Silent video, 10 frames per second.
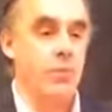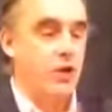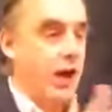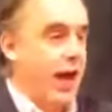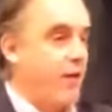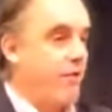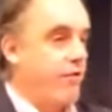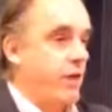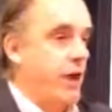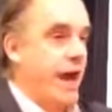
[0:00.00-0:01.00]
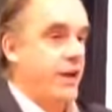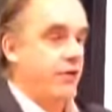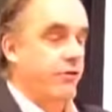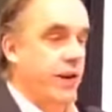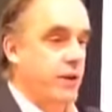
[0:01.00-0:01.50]
You have at
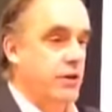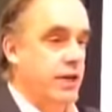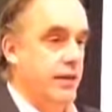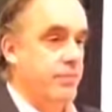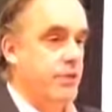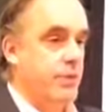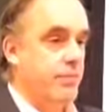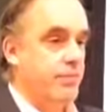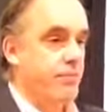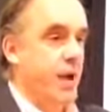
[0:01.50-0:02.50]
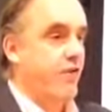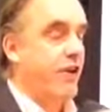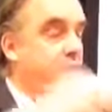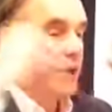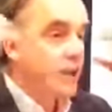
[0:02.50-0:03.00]
your fingertips a
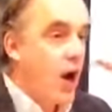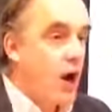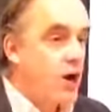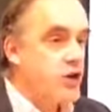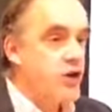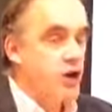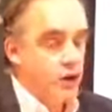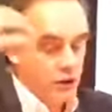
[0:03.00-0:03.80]
very large